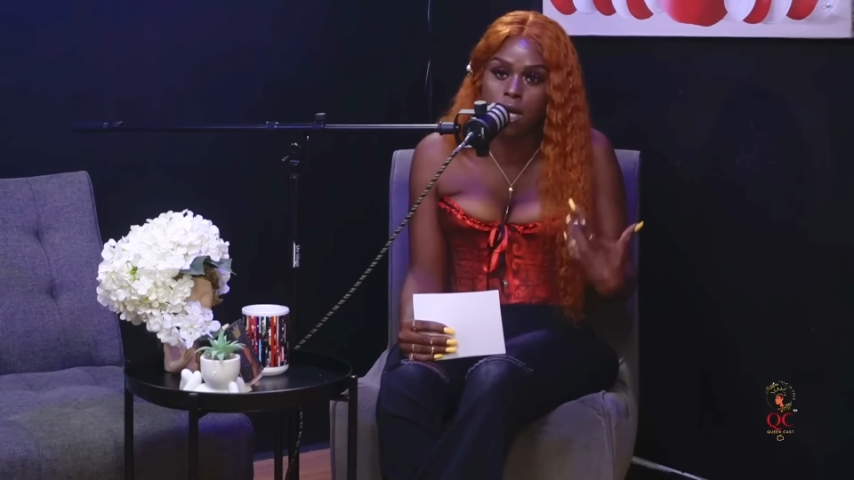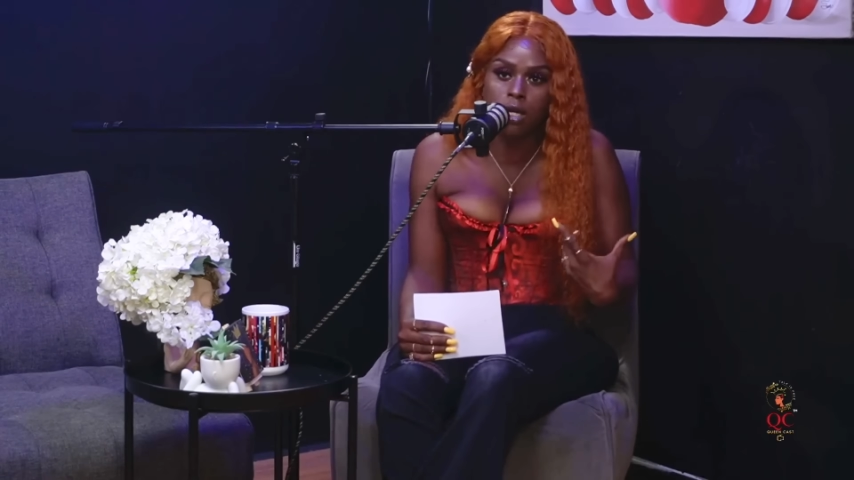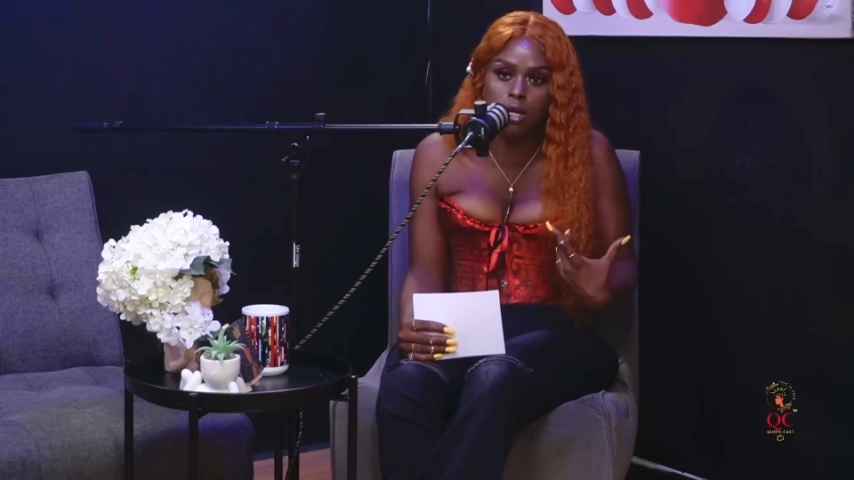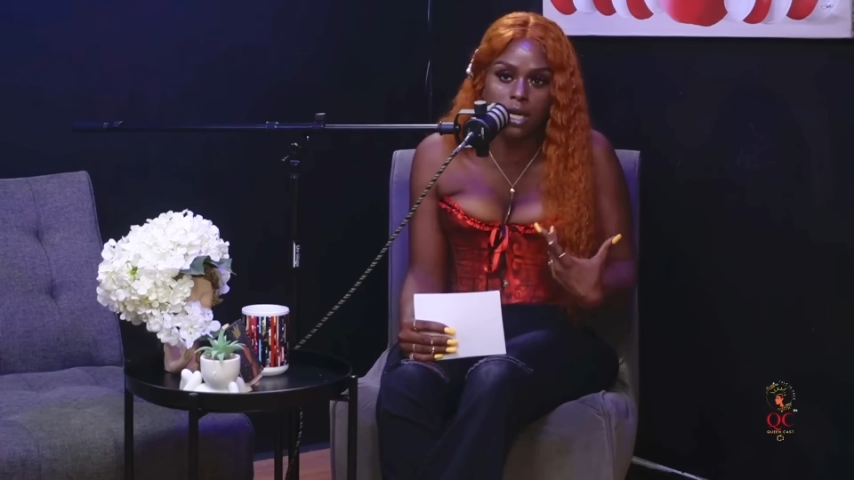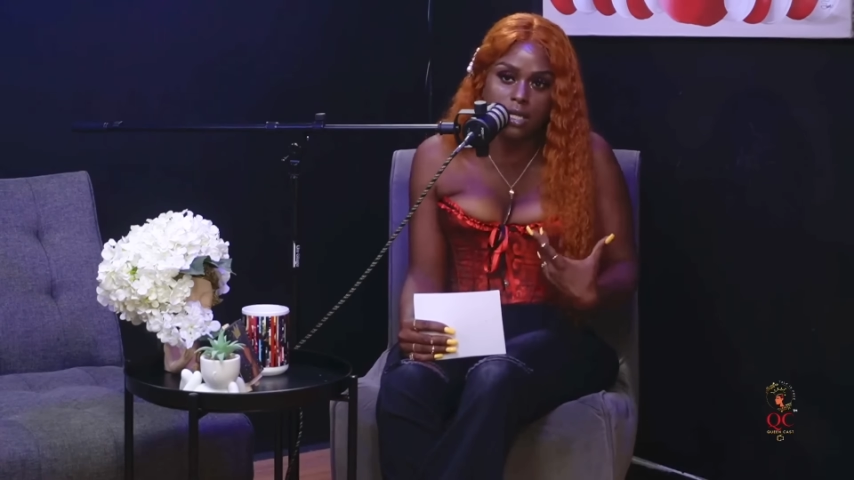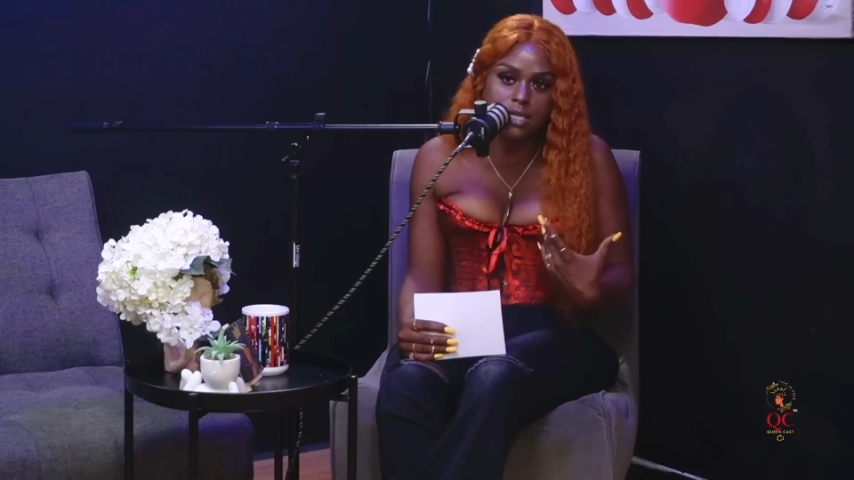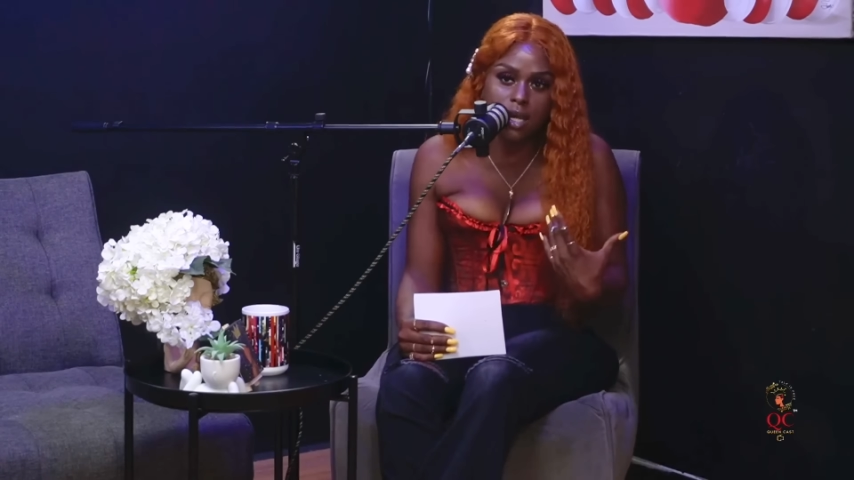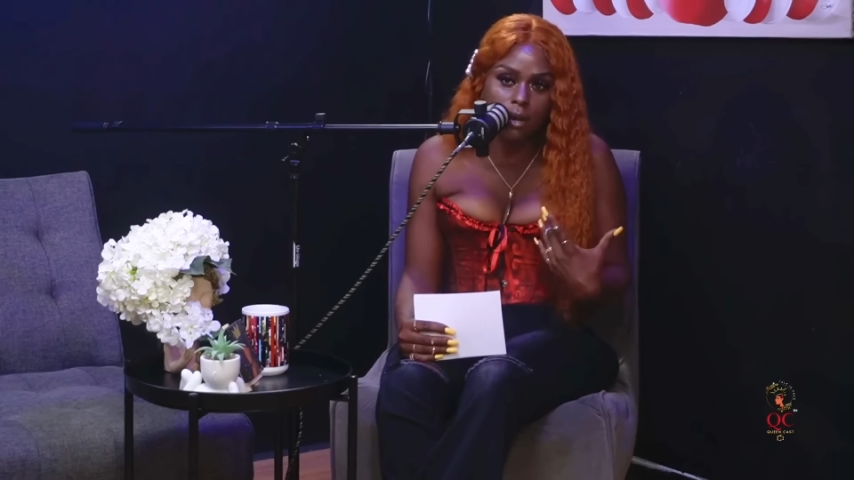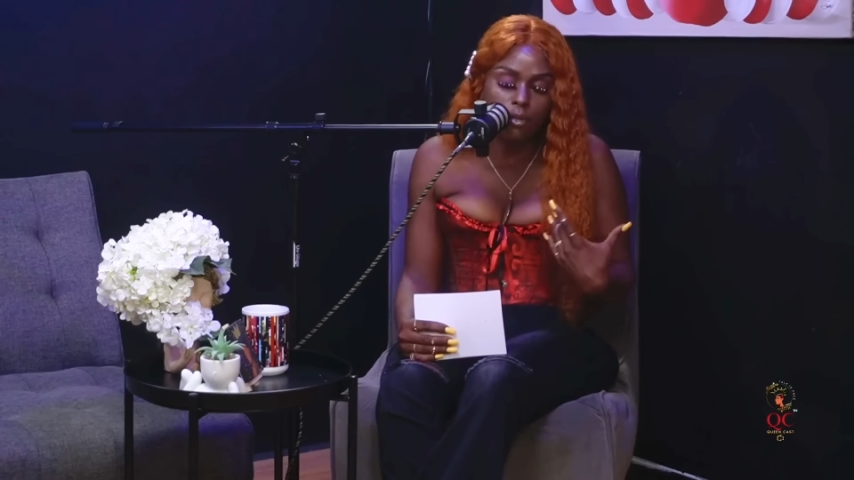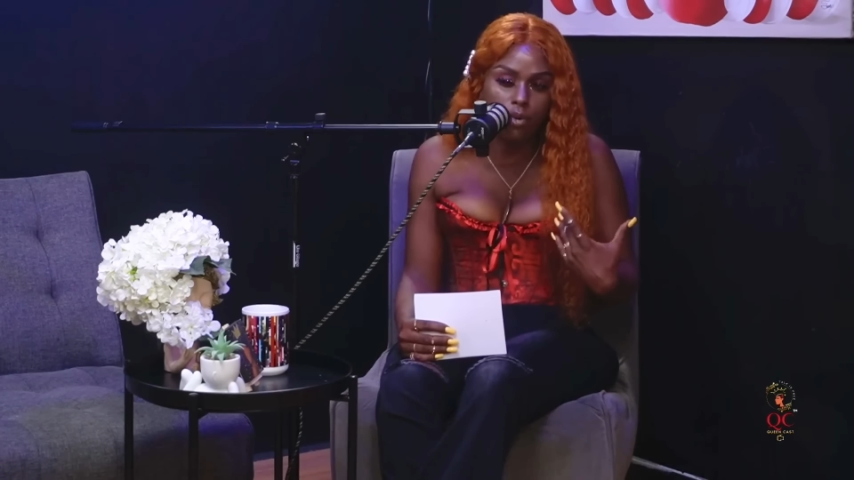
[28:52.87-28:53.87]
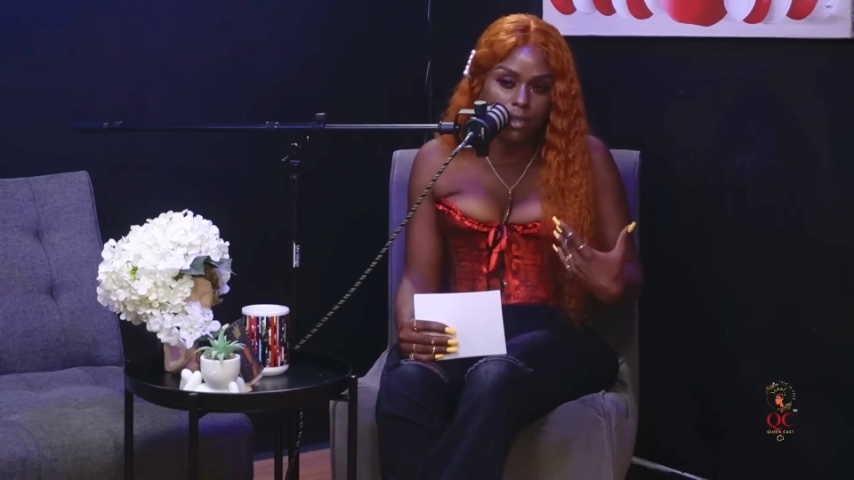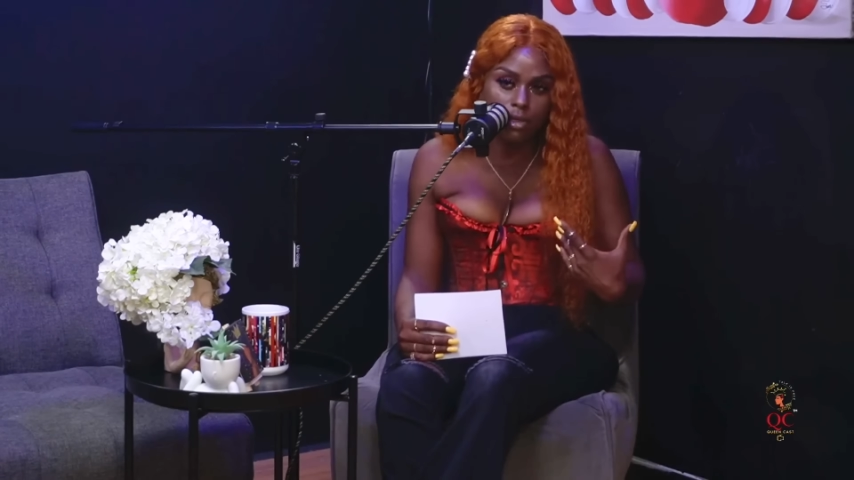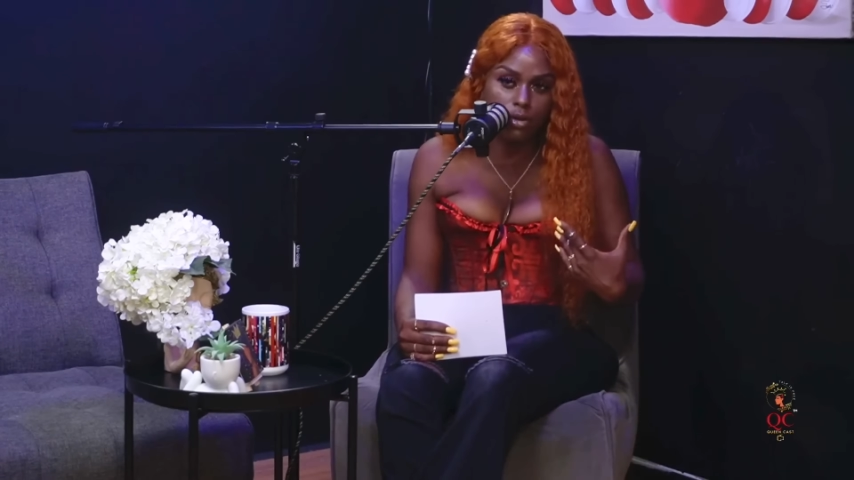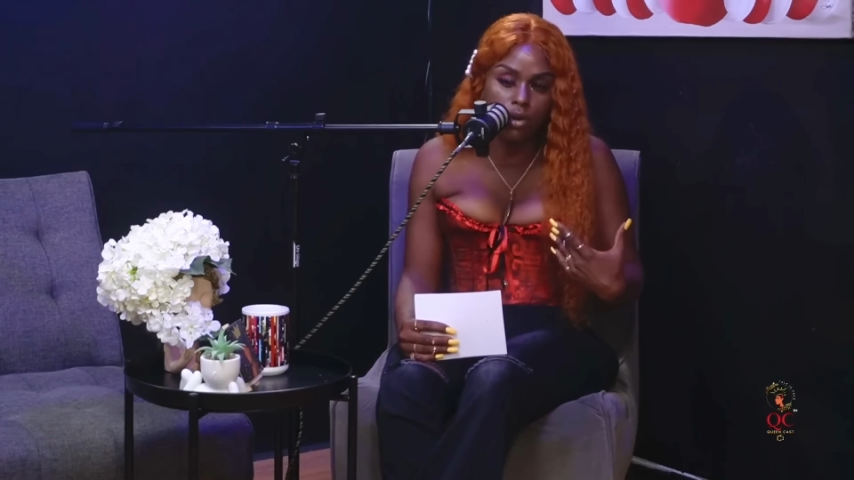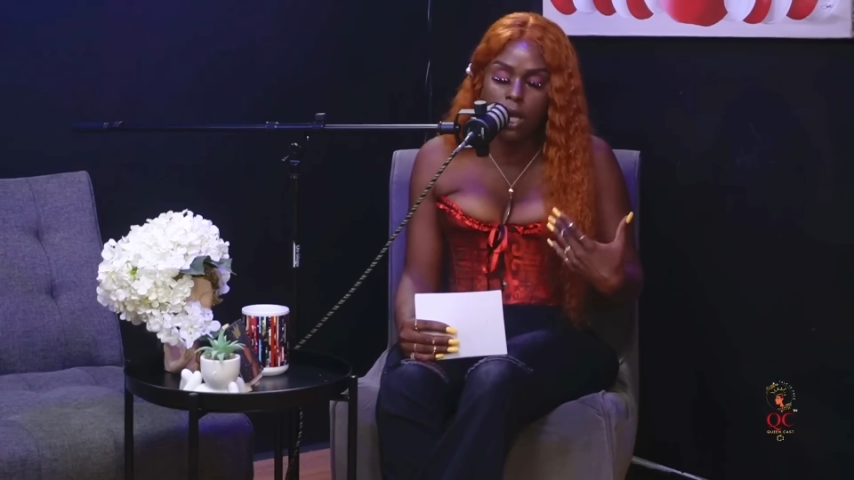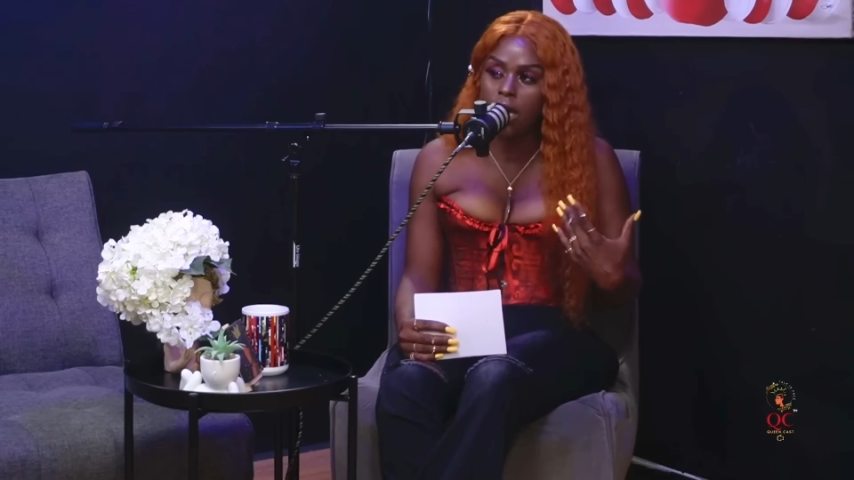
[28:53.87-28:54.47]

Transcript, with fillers: your kids come with you.